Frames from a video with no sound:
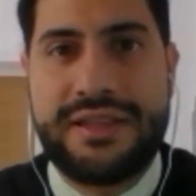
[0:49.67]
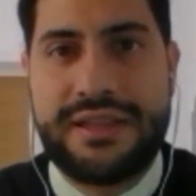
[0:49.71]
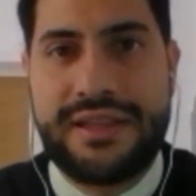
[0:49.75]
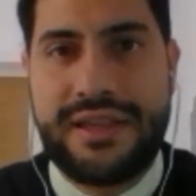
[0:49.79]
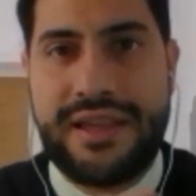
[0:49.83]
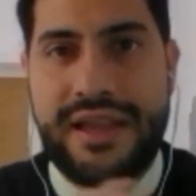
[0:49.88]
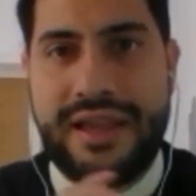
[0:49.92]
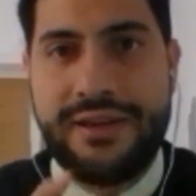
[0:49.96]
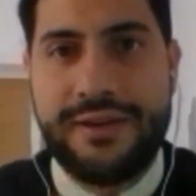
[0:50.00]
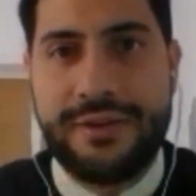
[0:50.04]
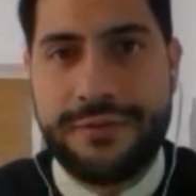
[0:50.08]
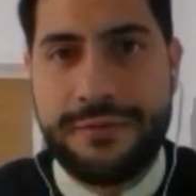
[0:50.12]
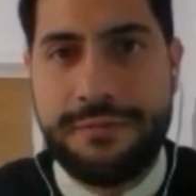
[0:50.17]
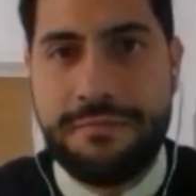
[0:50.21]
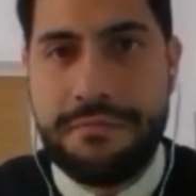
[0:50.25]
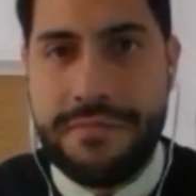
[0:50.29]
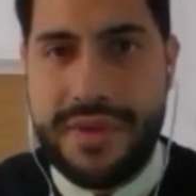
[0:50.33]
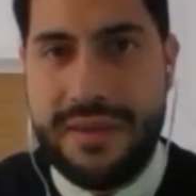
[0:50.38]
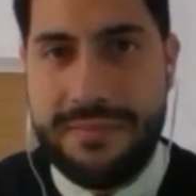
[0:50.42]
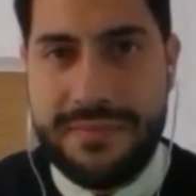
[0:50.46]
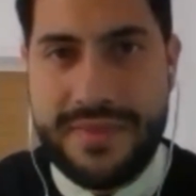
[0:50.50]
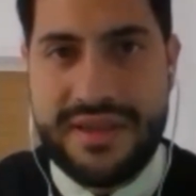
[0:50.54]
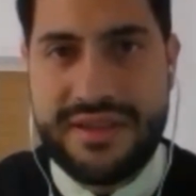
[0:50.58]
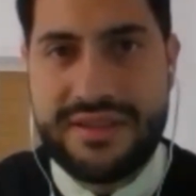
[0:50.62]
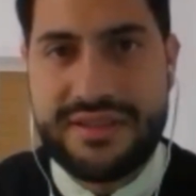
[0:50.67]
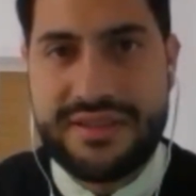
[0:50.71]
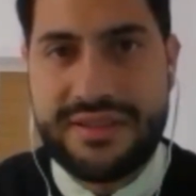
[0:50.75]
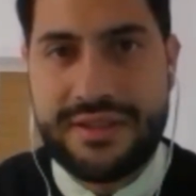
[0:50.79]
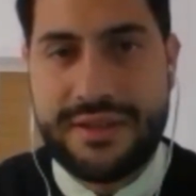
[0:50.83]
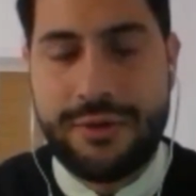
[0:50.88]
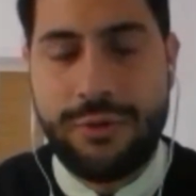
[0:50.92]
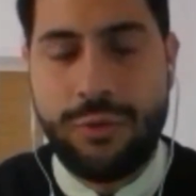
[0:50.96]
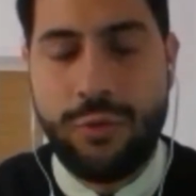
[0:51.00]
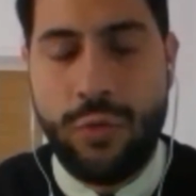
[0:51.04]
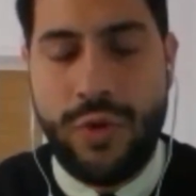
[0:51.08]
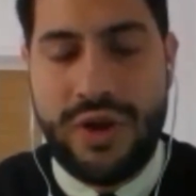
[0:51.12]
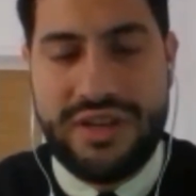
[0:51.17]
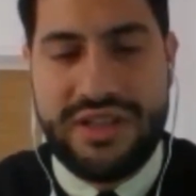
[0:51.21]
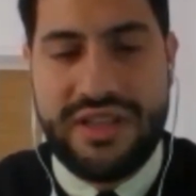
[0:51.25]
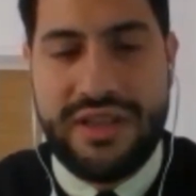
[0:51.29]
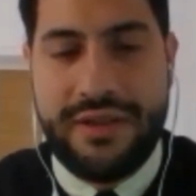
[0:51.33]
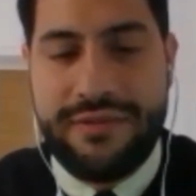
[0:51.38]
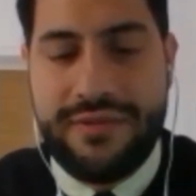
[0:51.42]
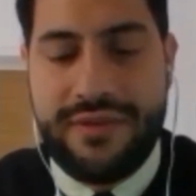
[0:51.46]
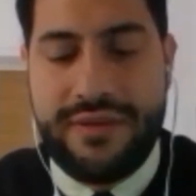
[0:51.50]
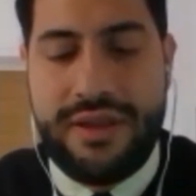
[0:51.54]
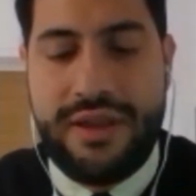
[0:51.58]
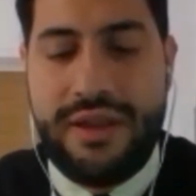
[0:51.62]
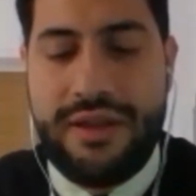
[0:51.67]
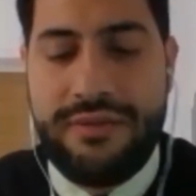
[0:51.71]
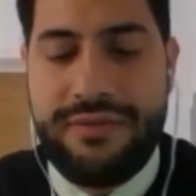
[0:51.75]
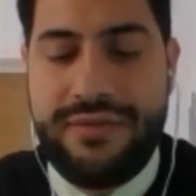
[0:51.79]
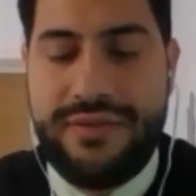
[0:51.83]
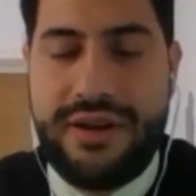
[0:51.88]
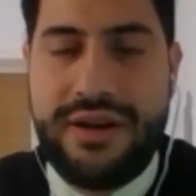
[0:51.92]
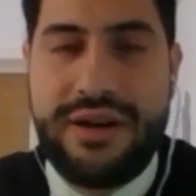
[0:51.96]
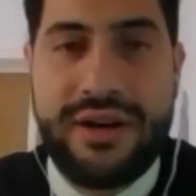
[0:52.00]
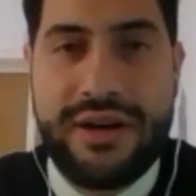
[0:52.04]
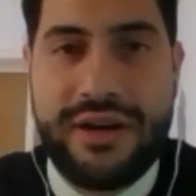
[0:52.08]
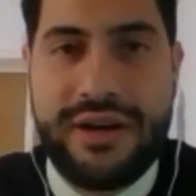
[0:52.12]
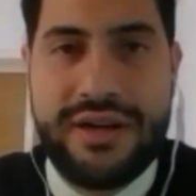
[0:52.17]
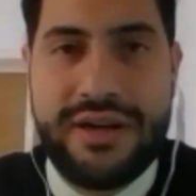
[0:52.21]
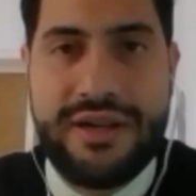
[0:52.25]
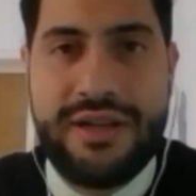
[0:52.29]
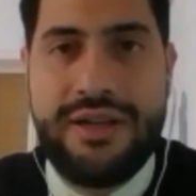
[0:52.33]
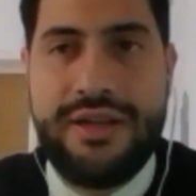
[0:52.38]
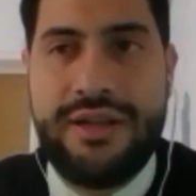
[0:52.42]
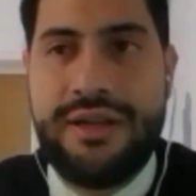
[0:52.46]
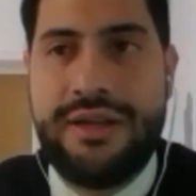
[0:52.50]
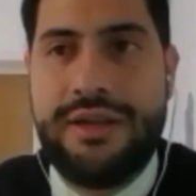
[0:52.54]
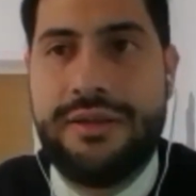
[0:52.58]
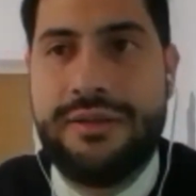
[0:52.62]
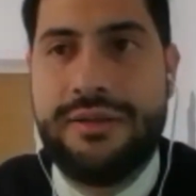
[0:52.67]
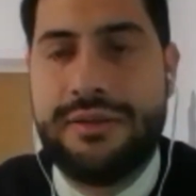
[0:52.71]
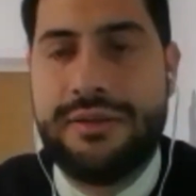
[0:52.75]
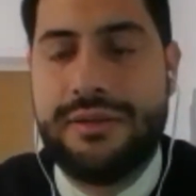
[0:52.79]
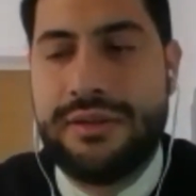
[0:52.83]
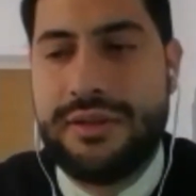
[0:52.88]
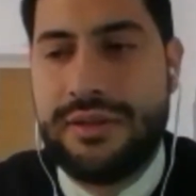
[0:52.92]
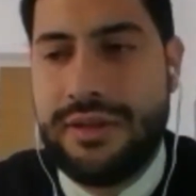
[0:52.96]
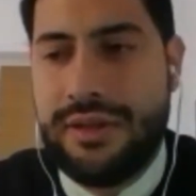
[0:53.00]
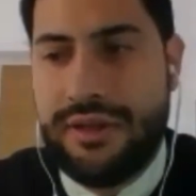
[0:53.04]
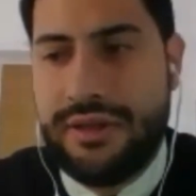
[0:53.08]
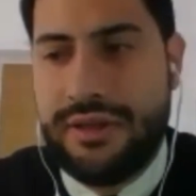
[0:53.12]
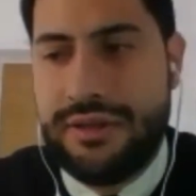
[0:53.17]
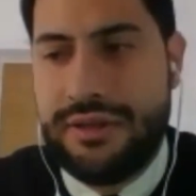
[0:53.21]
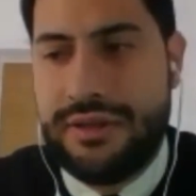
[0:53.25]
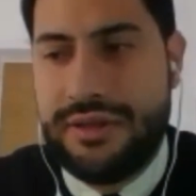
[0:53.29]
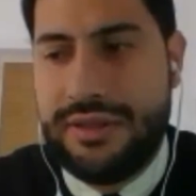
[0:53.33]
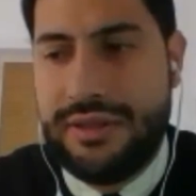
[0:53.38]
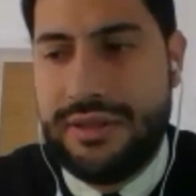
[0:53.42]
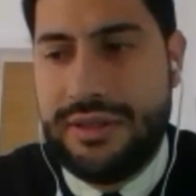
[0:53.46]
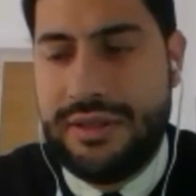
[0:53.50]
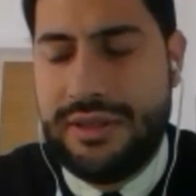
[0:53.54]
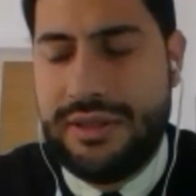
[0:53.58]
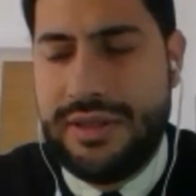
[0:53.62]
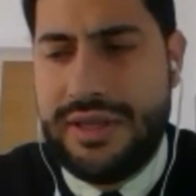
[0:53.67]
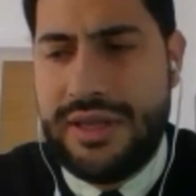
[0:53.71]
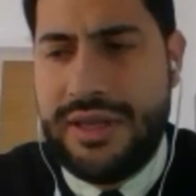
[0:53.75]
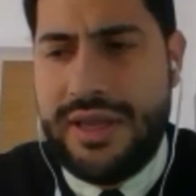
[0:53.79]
of mimics what you have heard in the